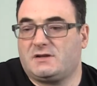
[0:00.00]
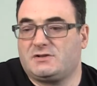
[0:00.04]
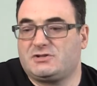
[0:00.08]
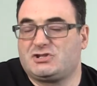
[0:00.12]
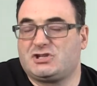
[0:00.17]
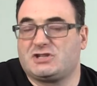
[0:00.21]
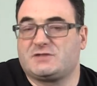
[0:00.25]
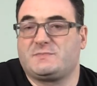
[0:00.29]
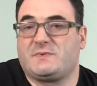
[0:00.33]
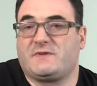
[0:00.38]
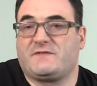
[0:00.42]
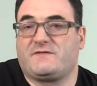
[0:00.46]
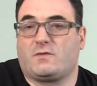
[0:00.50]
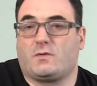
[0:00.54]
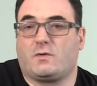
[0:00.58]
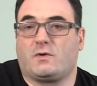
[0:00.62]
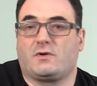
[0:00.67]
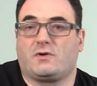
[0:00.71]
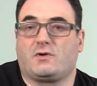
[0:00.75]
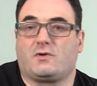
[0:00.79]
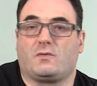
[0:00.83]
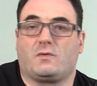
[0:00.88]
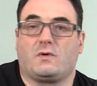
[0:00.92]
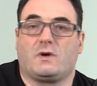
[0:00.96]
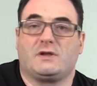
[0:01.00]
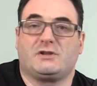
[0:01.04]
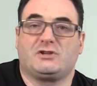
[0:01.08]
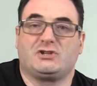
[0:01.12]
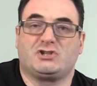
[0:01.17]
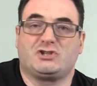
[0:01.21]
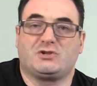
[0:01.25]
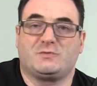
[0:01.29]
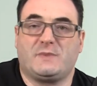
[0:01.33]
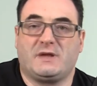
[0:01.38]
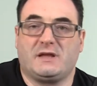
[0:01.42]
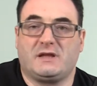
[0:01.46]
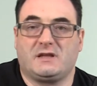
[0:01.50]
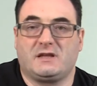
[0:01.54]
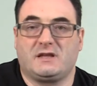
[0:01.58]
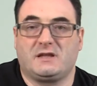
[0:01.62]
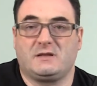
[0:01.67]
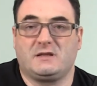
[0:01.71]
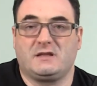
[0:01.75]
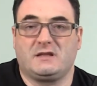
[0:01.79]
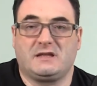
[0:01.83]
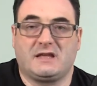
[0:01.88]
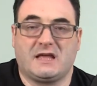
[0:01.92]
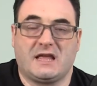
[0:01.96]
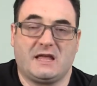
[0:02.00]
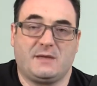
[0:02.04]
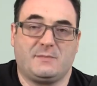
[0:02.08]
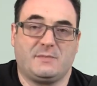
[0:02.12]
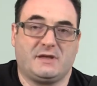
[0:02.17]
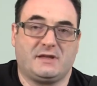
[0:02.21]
just before grunge came